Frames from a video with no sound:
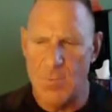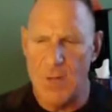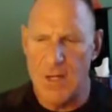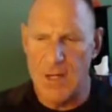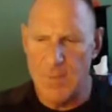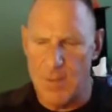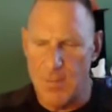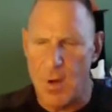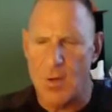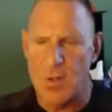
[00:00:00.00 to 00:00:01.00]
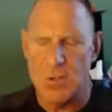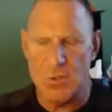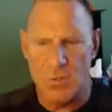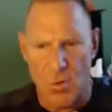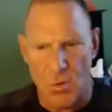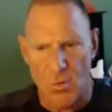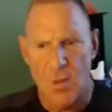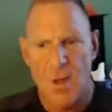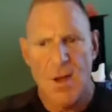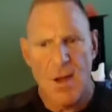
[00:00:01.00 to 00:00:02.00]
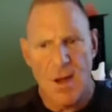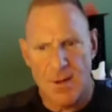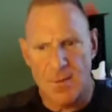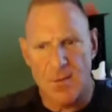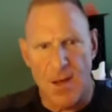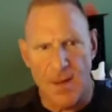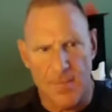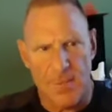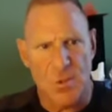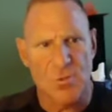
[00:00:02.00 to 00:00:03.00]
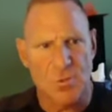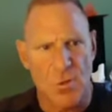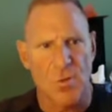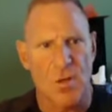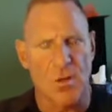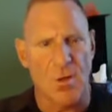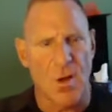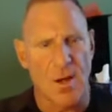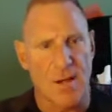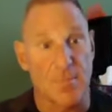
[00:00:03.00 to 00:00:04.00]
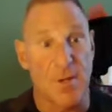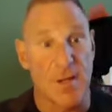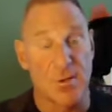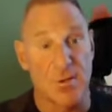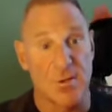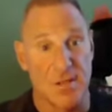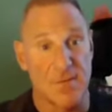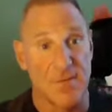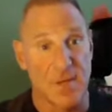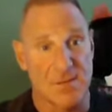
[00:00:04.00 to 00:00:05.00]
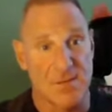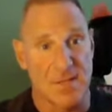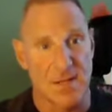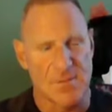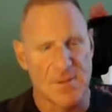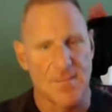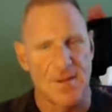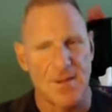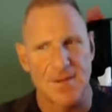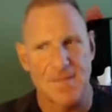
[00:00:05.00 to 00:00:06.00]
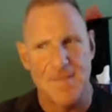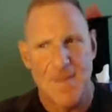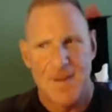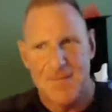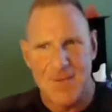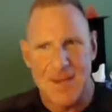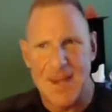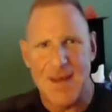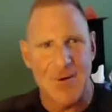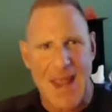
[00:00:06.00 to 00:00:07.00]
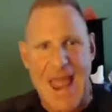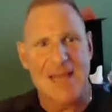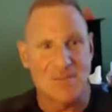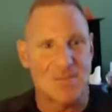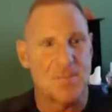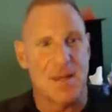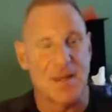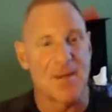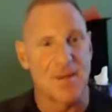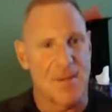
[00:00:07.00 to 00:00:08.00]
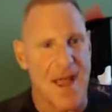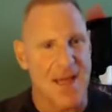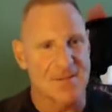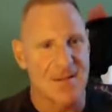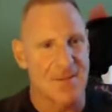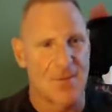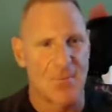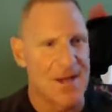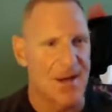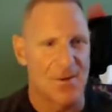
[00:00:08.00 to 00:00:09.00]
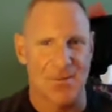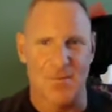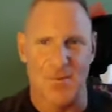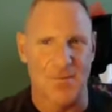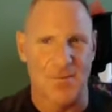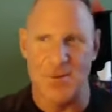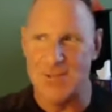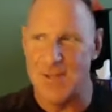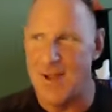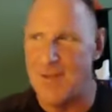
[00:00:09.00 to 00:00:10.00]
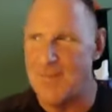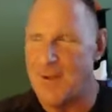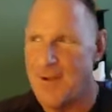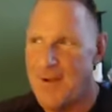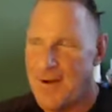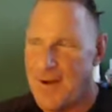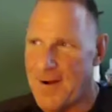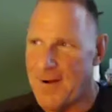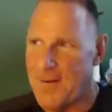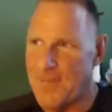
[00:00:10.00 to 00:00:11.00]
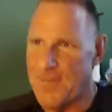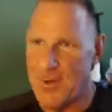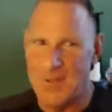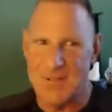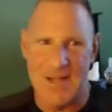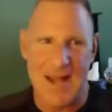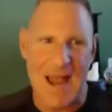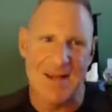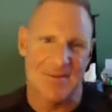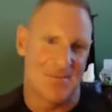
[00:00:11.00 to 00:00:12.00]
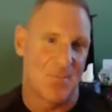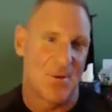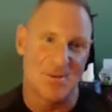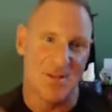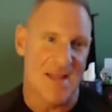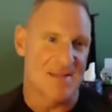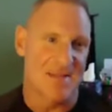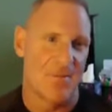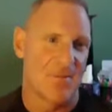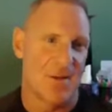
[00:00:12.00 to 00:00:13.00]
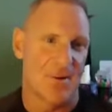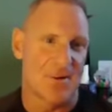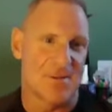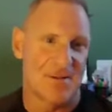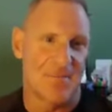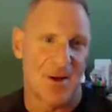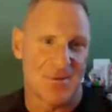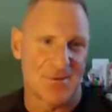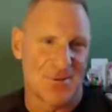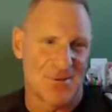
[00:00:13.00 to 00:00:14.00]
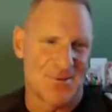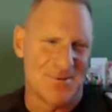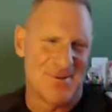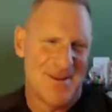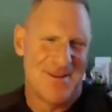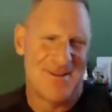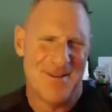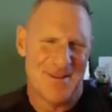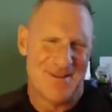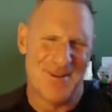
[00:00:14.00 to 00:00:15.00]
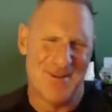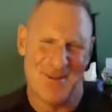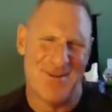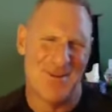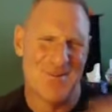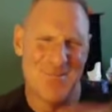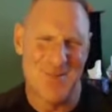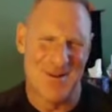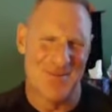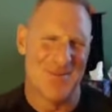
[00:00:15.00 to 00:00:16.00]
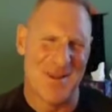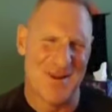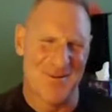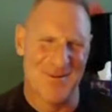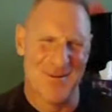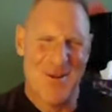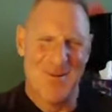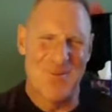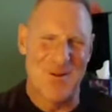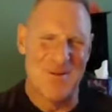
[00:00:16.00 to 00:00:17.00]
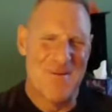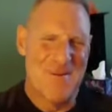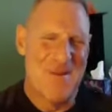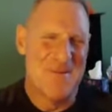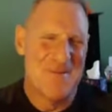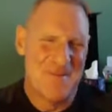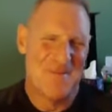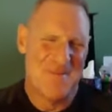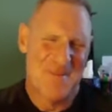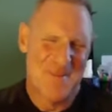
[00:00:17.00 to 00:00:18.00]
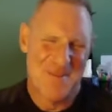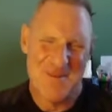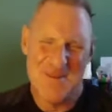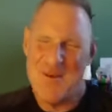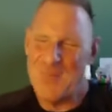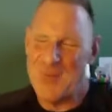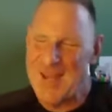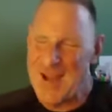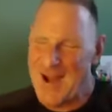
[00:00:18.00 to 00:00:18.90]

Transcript: got to be a ball control, huddle up, control the clock, and play good defense team. Something that Viera hasn't been in the past. I mean, we huddled for the first time um, Thursday. I when's the last time a Viera team huddled? Do you? I, it look, it'll, it'll look weird. That's for sure. Uh, there's no.